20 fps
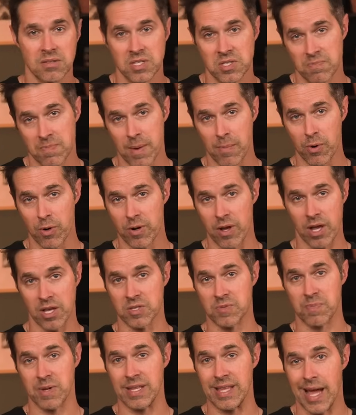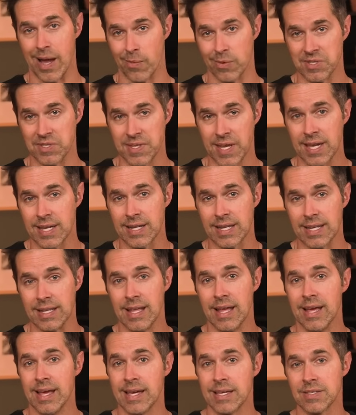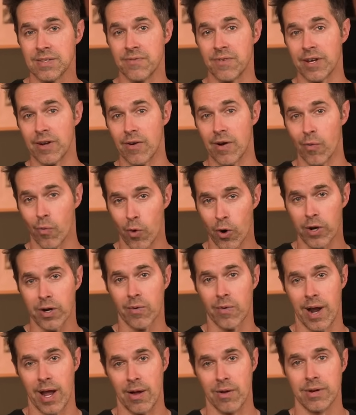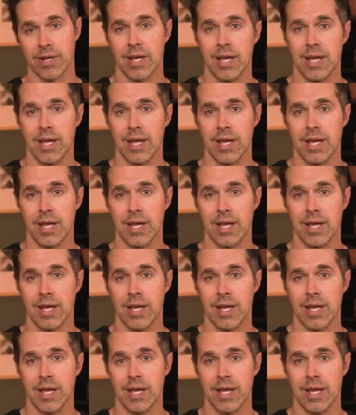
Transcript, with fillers: dismembered husband notwithstanding, has to figure a workaround.